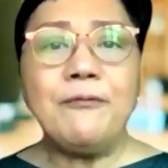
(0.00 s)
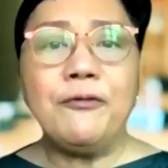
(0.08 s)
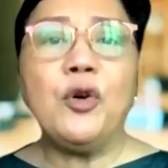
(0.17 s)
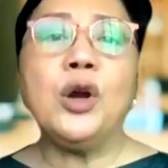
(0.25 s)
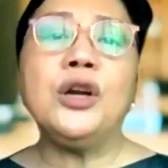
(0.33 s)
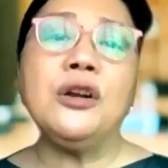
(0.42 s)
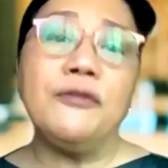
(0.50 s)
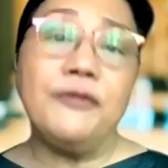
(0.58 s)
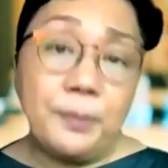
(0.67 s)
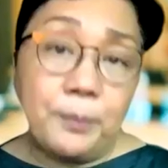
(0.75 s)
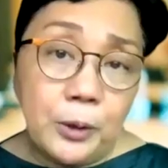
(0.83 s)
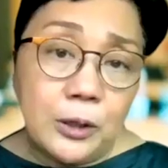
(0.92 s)
4 of
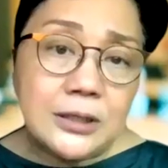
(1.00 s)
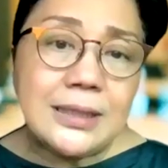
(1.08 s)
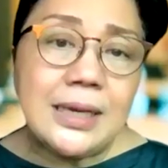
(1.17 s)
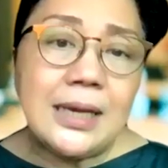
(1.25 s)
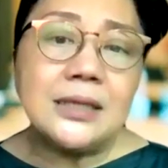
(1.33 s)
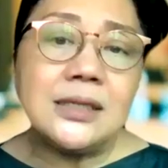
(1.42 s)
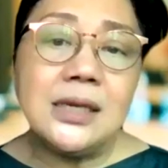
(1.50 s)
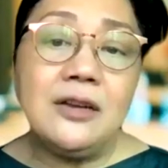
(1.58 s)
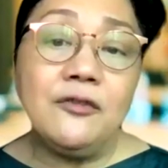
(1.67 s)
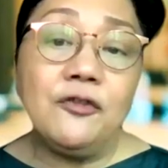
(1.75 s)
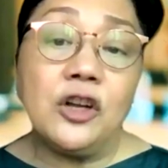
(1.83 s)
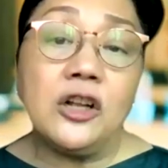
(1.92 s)
the process
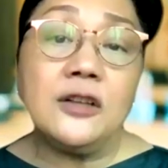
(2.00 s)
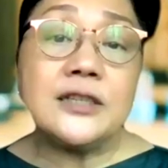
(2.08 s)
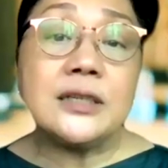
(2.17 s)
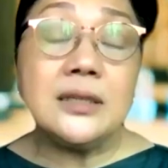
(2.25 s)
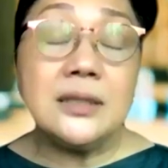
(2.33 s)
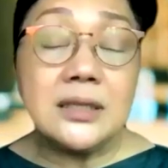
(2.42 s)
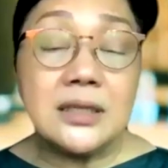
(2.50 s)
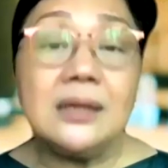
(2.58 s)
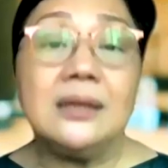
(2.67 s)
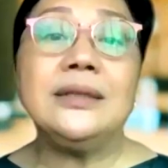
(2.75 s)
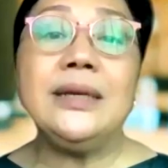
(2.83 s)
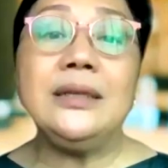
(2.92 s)
involves
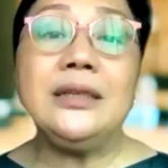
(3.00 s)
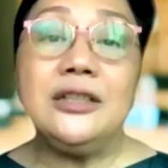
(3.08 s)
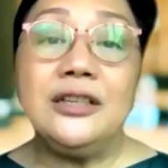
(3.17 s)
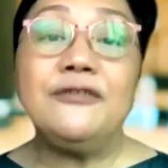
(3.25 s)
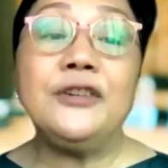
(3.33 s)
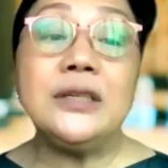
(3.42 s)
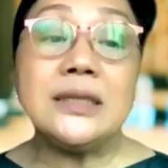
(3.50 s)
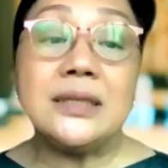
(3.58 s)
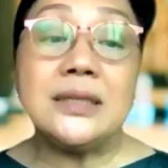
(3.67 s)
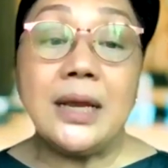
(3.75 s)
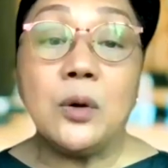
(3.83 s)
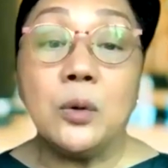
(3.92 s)
consulting the different
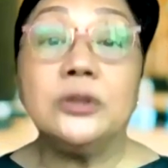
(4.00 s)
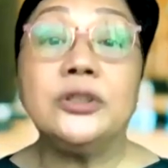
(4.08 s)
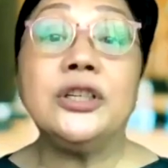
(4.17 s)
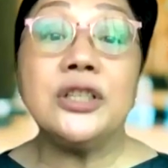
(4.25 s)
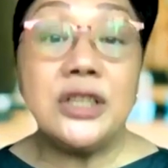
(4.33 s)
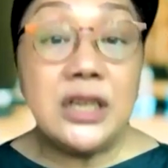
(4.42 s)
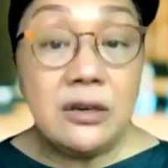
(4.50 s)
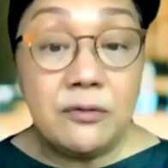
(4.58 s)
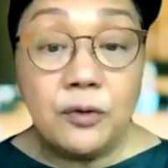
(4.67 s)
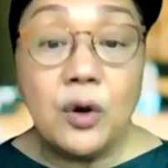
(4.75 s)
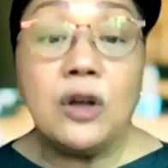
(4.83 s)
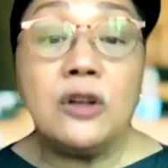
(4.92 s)
stakeholders
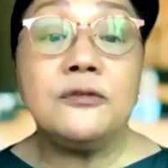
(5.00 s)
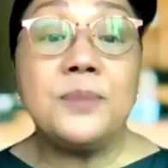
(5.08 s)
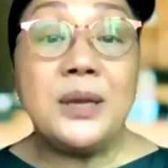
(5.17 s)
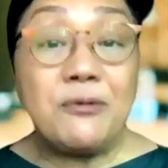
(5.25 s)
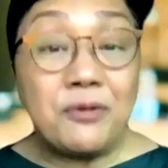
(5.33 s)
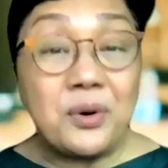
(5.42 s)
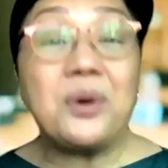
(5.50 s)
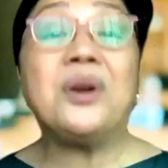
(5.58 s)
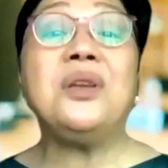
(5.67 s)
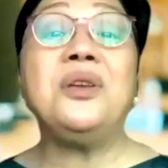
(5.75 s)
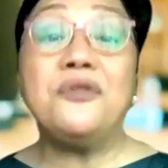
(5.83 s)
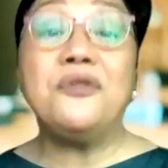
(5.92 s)
involved before
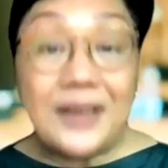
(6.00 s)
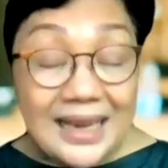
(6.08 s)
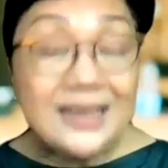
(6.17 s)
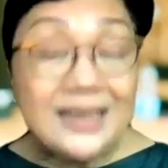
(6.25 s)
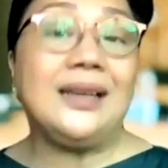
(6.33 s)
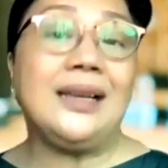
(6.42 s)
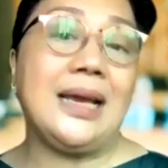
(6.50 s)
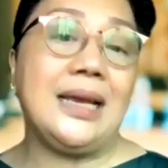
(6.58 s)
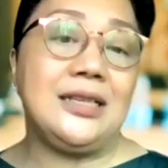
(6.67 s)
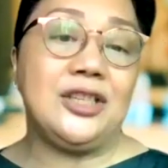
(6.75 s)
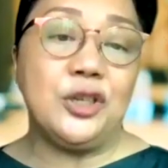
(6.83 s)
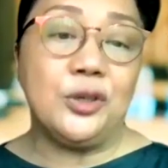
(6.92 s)
you
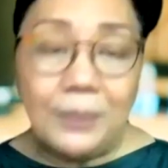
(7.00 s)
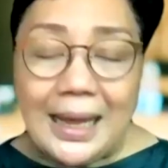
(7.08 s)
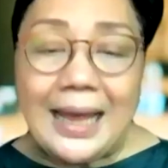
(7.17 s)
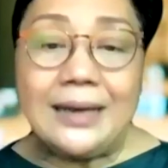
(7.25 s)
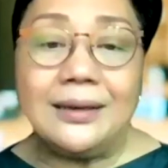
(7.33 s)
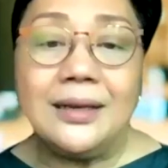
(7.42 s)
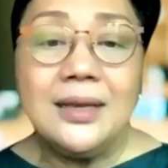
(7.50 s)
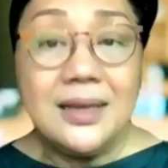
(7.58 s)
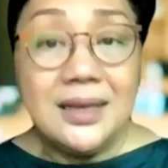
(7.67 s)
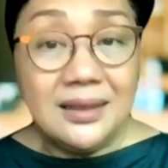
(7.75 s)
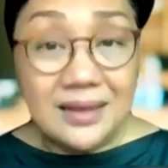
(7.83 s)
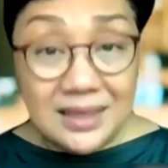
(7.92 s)
finalize your plan.
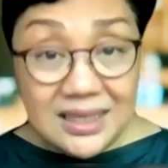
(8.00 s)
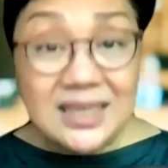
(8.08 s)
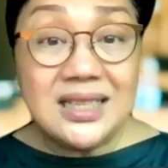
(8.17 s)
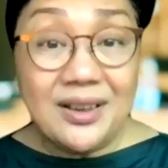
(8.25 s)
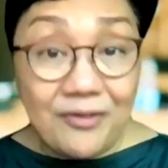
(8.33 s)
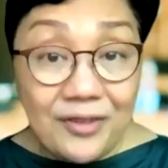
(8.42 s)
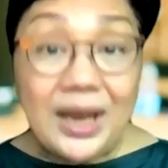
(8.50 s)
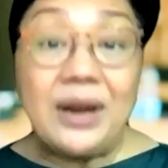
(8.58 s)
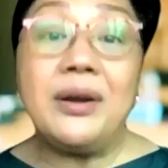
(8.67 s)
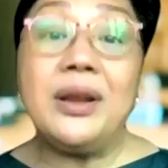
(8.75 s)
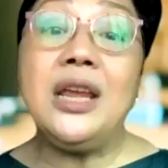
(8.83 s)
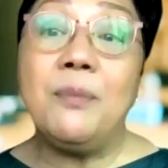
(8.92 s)
This is a
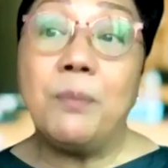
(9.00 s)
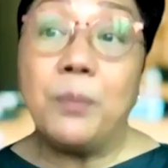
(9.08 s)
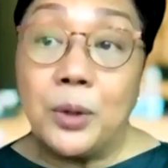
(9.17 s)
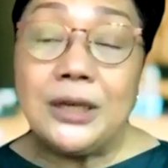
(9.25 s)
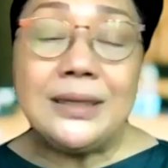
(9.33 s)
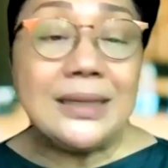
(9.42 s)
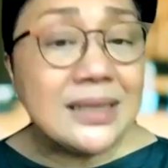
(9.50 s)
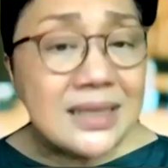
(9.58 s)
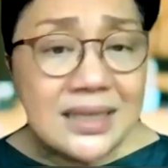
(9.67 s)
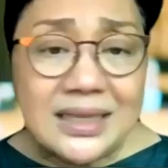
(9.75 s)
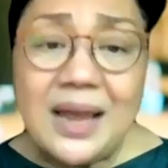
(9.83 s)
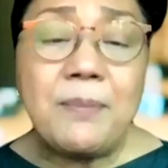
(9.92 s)
very important
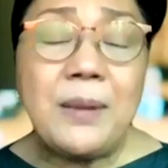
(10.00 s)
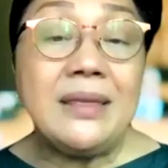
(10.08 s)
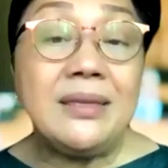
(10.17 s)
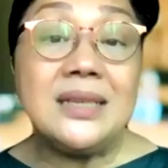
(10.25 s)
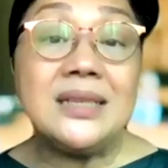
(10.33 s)
step, and